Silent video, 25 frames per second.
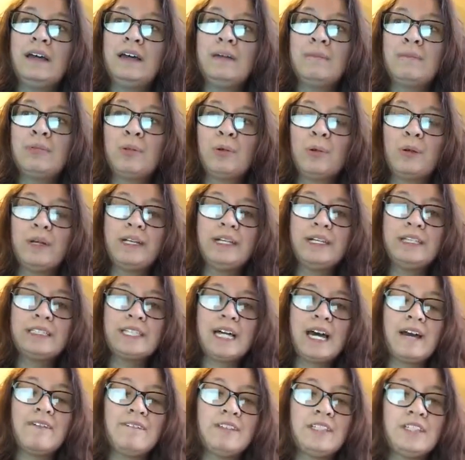employees
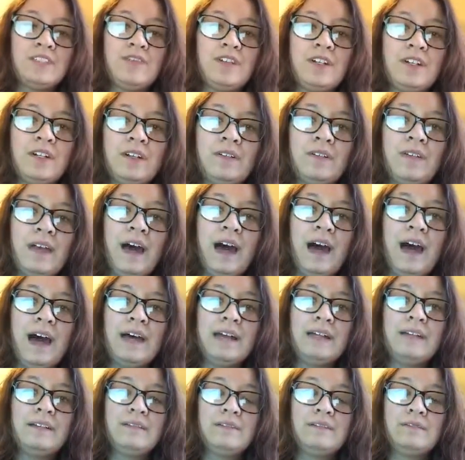have this fear
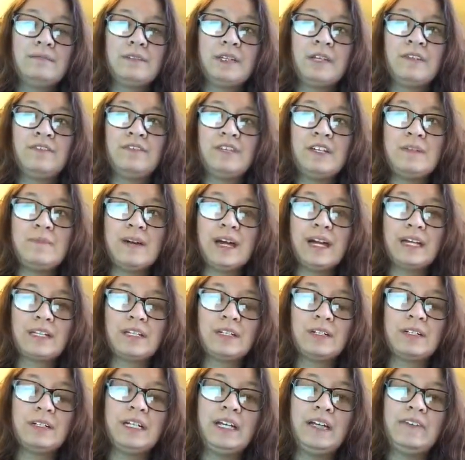that the feedback
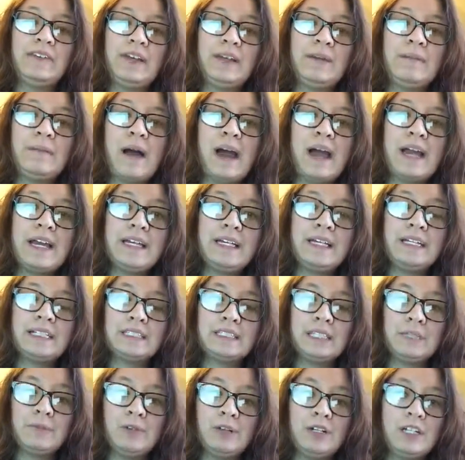they're giving might
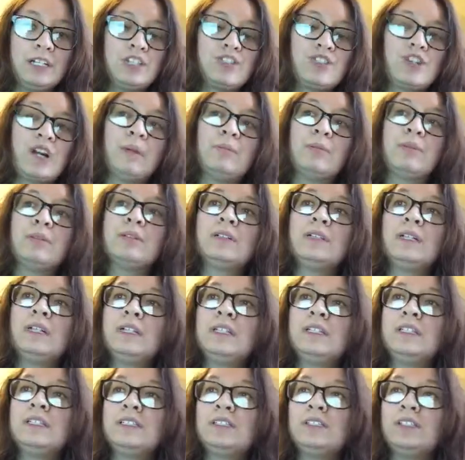get someone in trouble.
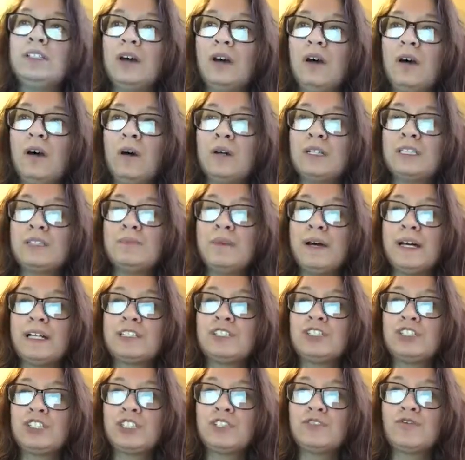So it's
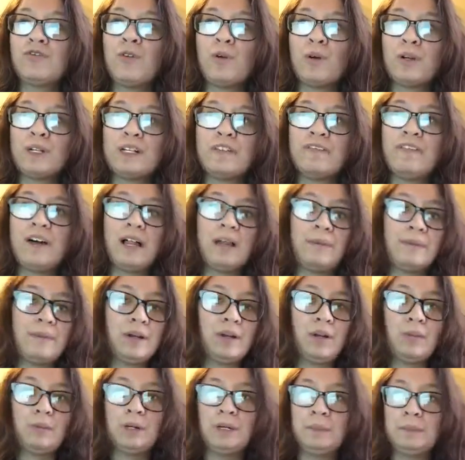best just for
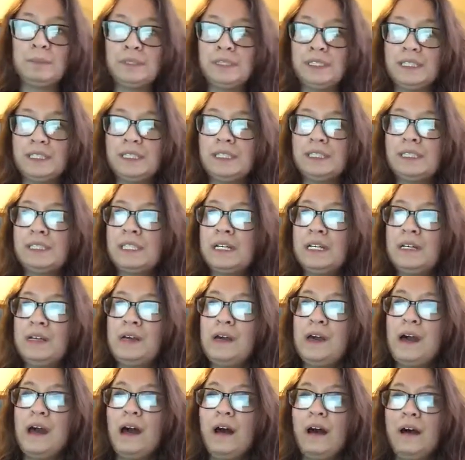developmental purposes.
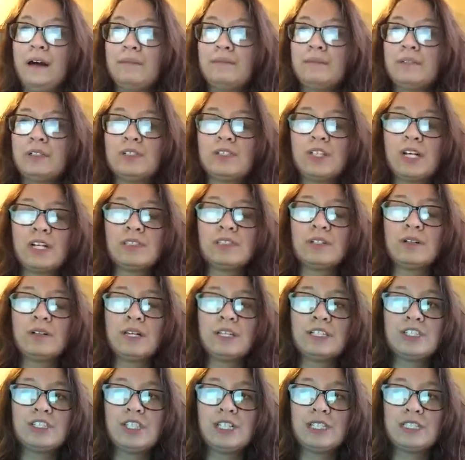There's also
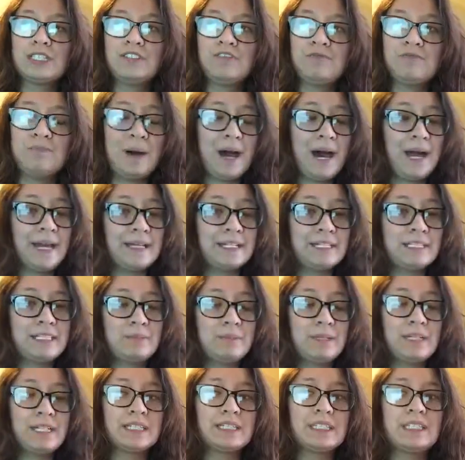less chance of bias
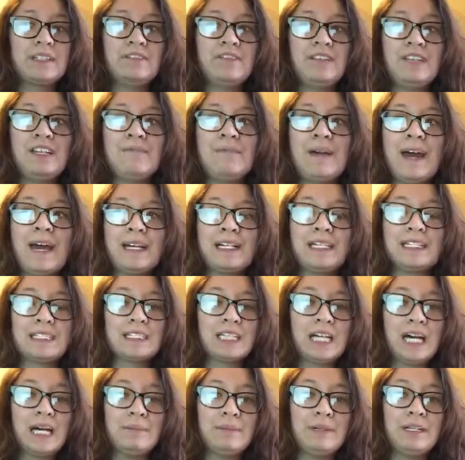because the feedback is
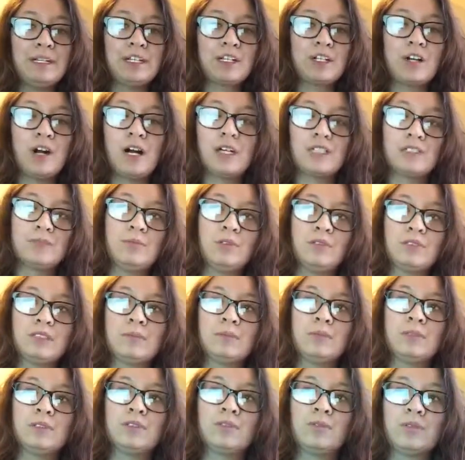coming across
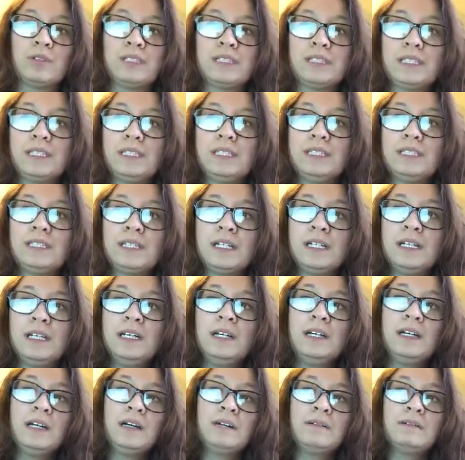multiple sources.
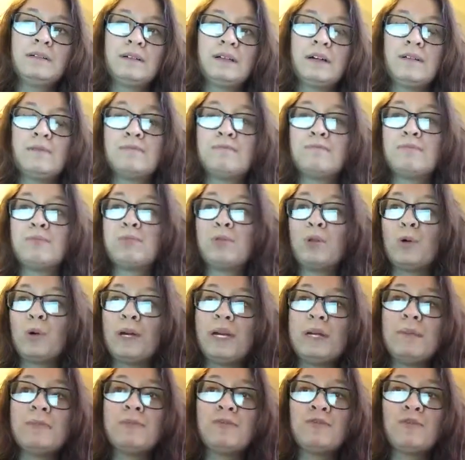
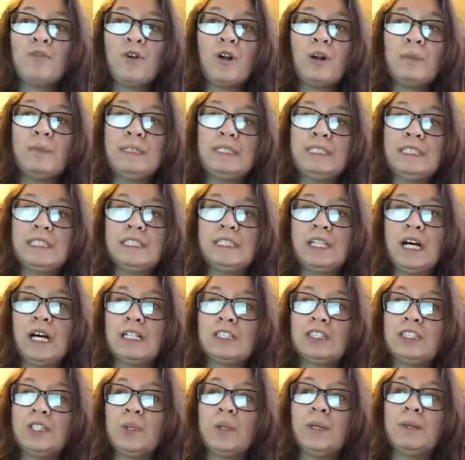Employee performance is
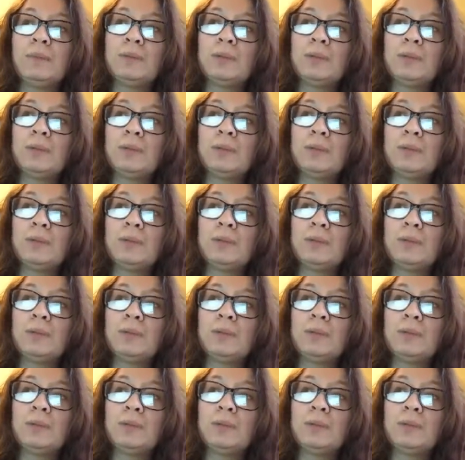also